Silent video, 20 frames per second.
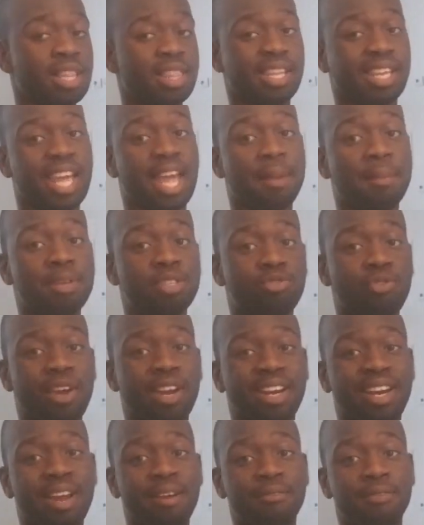The game is
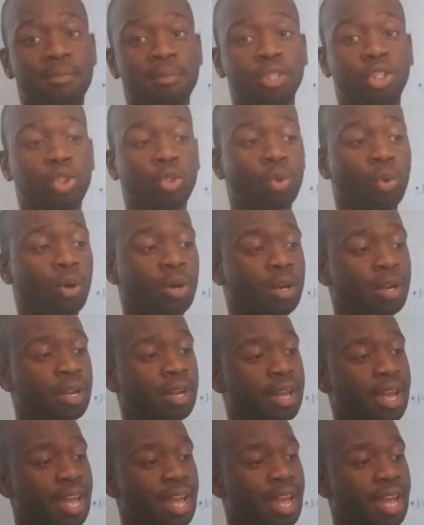rated M for mature